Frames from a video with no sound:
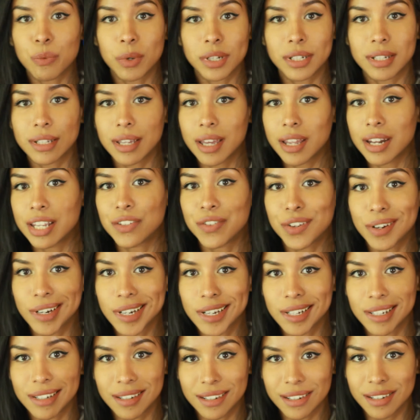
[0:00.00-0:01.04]
once again, is
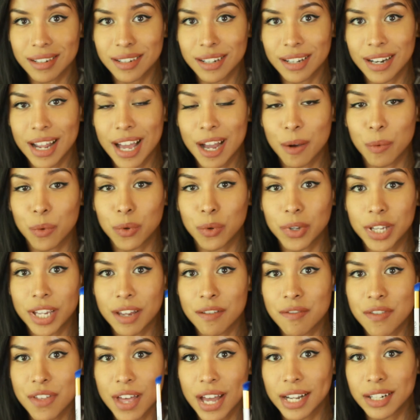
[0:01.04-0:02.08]
very consistent. I will
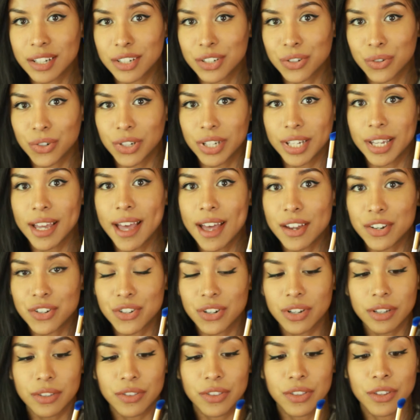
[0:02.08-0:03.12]
give that to Sonia
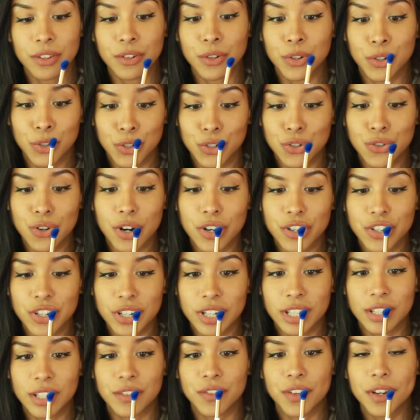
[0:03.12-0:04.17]
Kashuk. The
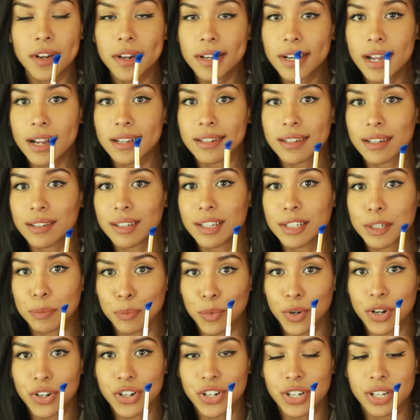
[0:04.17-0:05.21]
construction is very nice on these
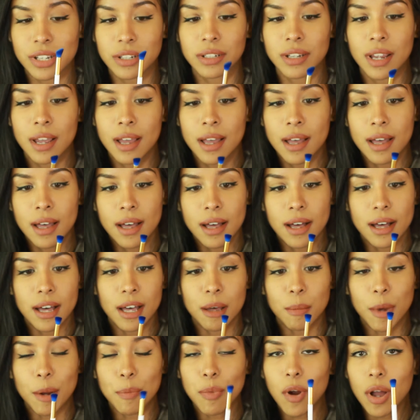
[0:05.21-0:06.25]
brushes.
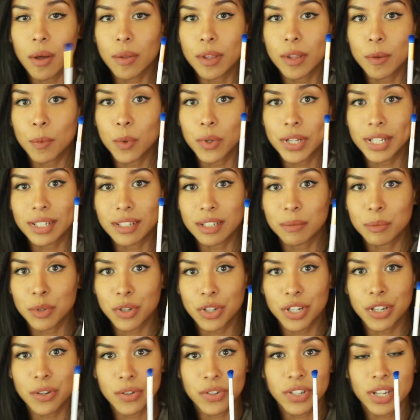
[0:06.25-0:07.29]
I probably will get some
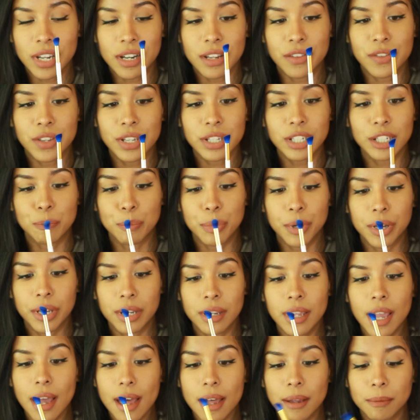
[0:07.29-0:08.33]
good use out of this,
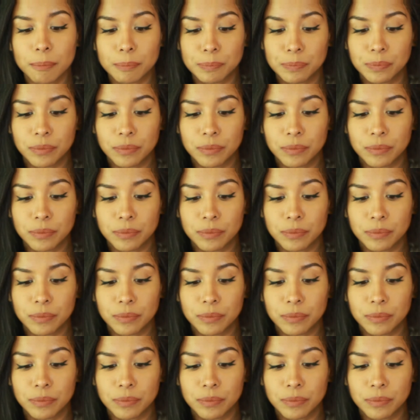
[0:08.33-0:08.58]
but yeah.